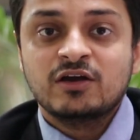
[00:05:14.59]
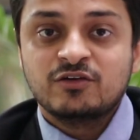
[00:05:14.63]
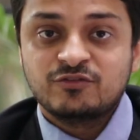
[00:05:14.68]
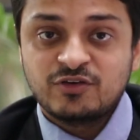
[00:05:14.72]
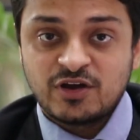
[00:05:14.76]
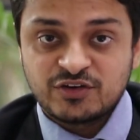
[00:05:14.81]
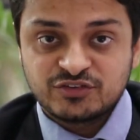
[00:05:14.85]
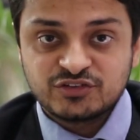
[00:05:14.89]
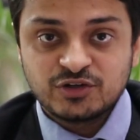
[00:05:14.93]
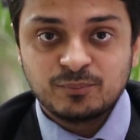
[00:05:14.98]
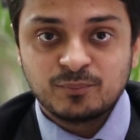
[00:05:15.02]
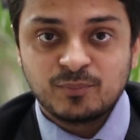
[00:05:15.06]

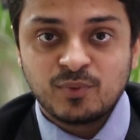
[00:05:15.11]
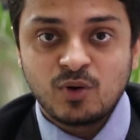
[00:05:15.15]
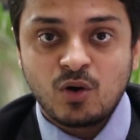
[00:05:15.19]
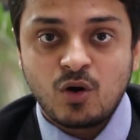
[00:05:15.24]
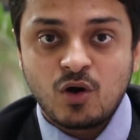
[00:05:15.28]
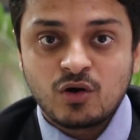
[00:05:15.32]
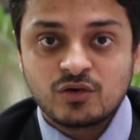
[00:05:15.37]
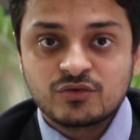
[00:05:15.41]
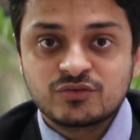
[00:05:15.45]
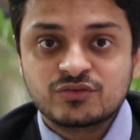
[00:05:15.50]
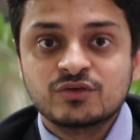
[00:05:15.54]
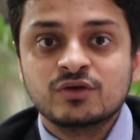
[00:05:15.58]
fashion
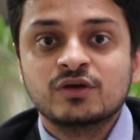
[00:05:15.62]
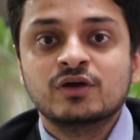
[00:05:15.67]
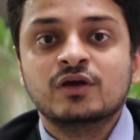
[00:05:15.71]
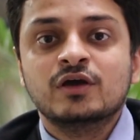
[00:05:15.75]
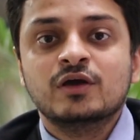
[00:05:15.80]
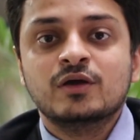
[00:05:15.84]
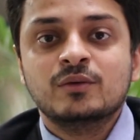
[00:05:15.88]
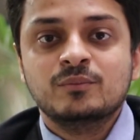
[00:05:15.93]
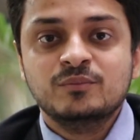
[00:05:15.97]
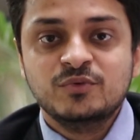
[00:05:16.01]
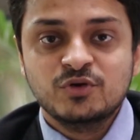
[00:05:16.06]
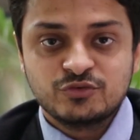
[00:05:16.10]
blogs,
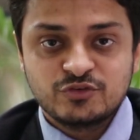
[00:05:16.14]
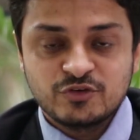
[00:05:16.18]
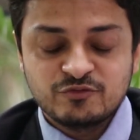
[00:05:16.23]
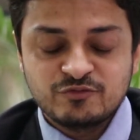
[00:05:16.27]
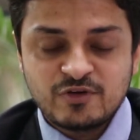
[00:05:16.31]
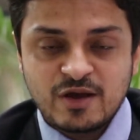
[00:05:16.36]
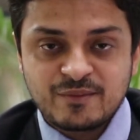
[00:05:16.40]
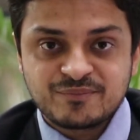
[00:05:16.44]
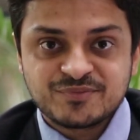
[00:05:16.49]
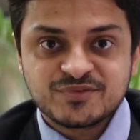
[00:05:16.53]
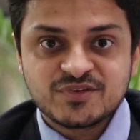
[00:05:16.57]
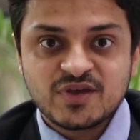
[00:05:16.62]
museum
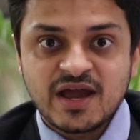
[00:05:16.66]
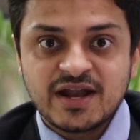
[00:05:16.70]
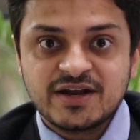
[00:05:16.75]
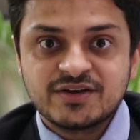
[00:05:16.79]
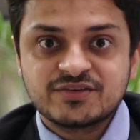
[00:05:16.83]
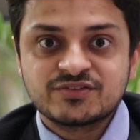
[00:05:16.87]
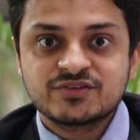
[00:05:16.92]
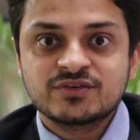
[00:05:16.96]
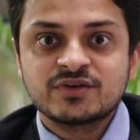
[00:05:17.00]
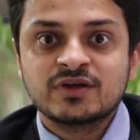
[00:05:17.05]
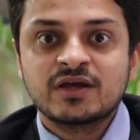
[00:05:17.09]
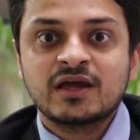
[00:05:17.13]

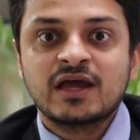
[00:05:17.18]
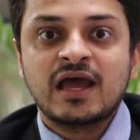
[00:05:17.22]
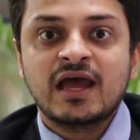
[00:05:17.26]
websites,